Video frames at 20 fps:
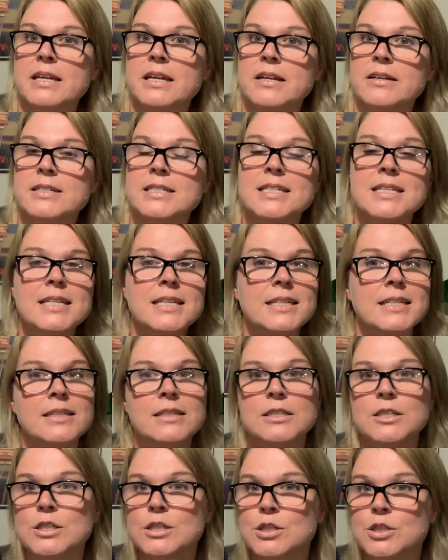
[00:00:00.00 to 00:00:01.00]
carotene,
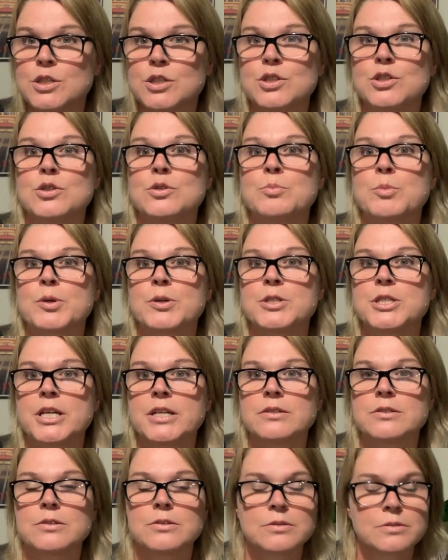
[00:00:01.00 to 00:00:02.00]
super
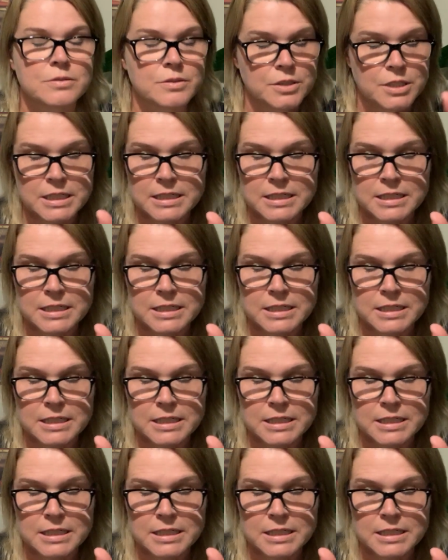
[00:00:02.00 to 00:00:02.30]
gentle.